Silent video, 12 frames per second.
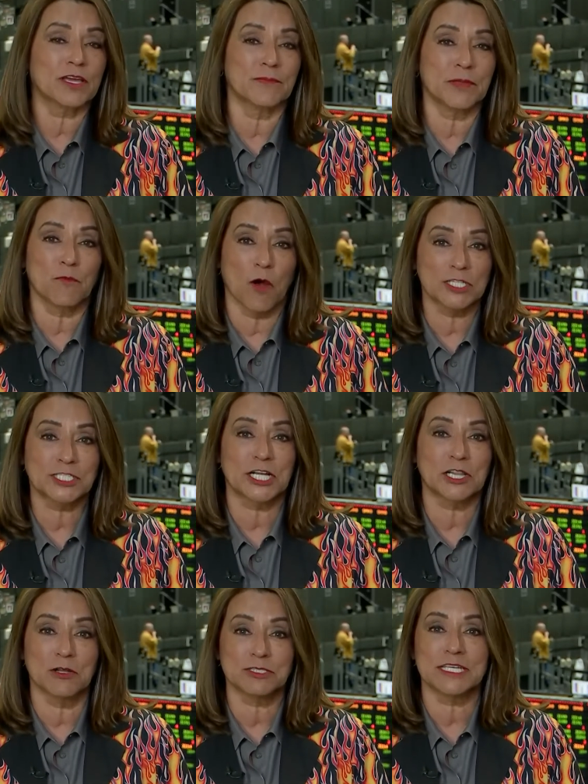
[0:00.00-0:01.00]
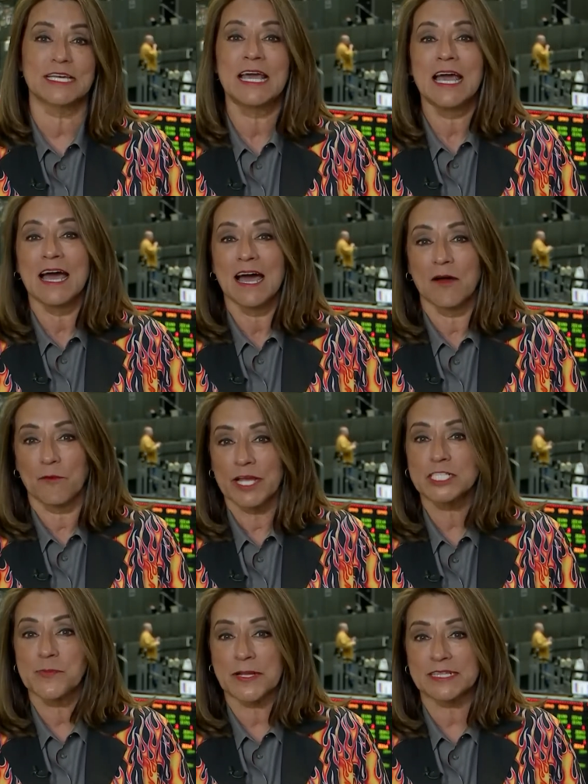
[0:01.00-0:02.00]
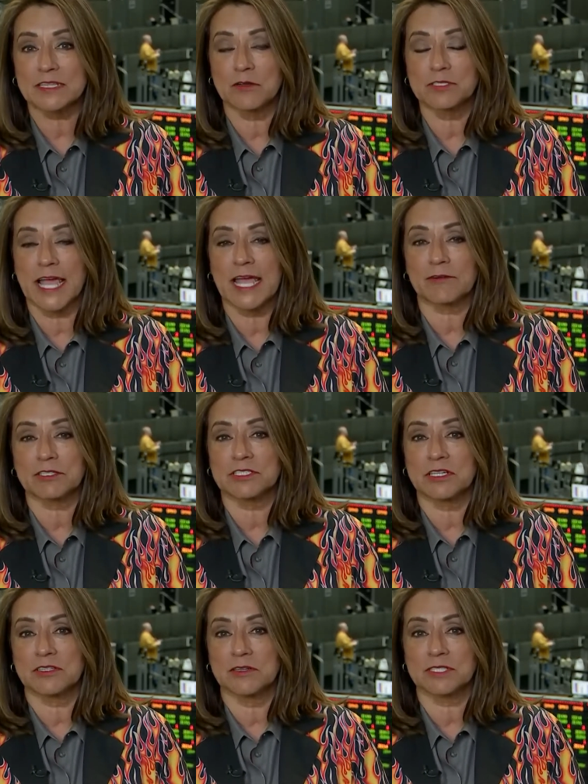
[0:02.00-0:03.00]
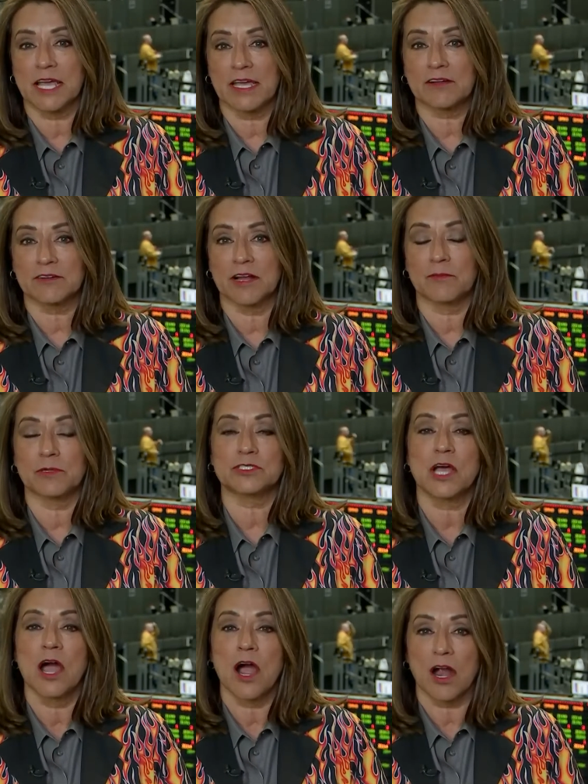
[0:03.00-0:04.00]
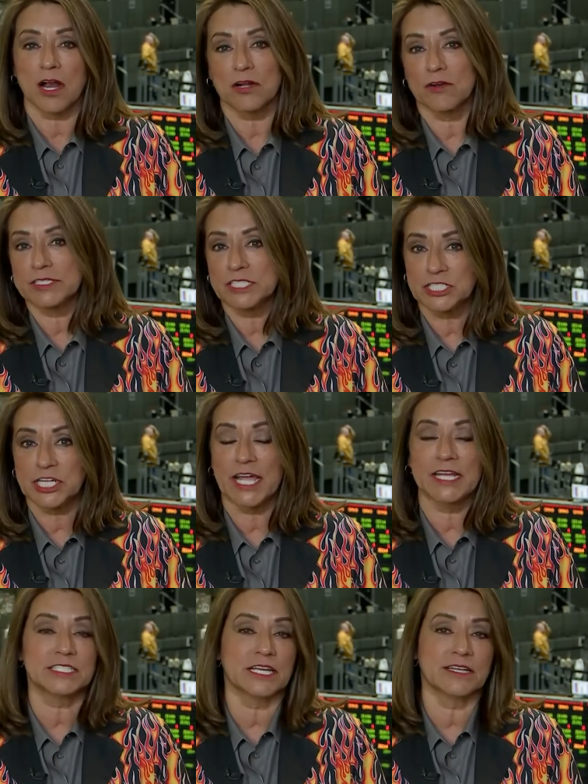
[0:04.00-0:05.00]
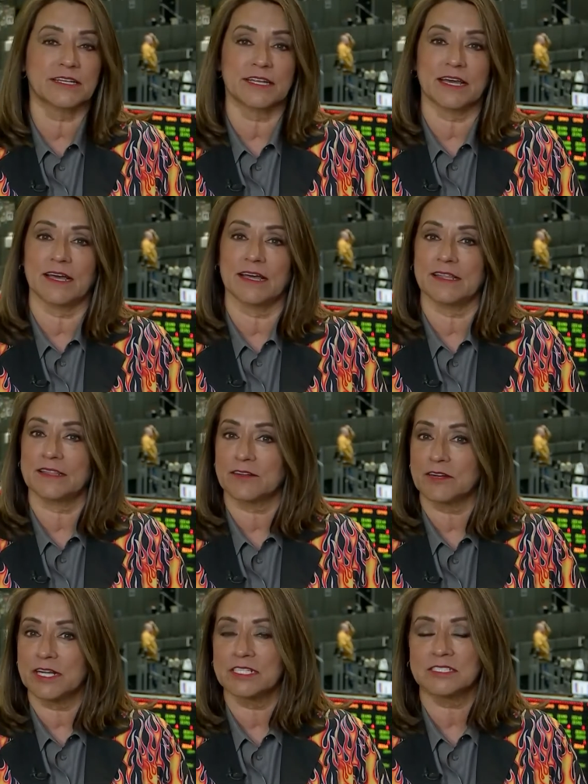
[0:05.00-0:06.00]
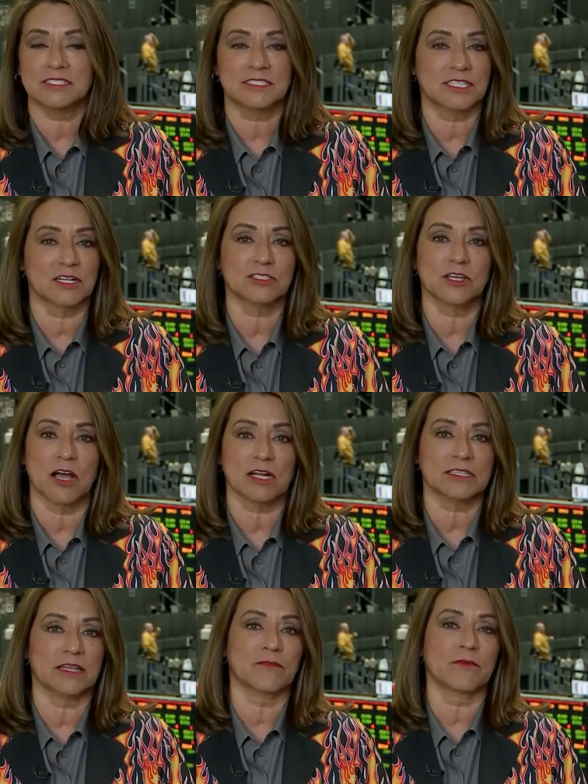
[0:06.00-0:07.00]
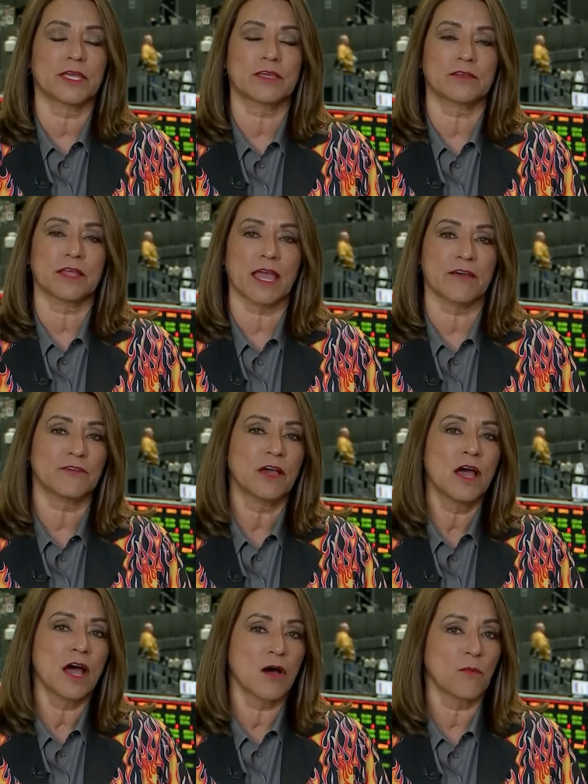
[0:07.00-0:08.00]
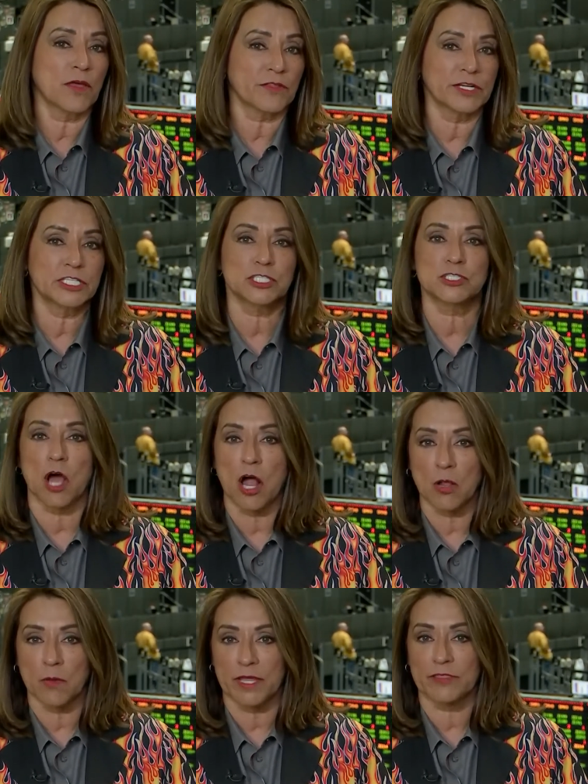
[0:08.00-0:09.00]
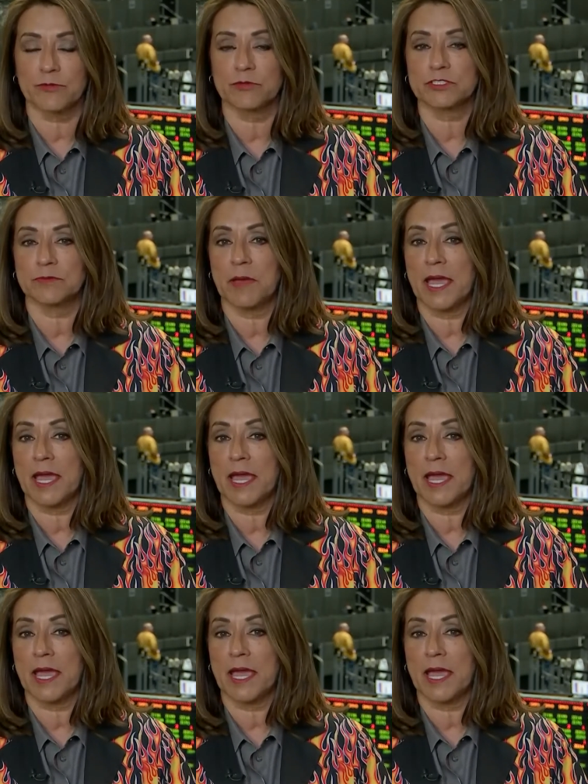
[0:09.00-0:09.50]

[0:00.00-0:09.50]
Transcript: going to be watching closely. Uh, we expect that those acres, those acre numbers are going to change, and there is still talk that we could have weather issues all all the way through to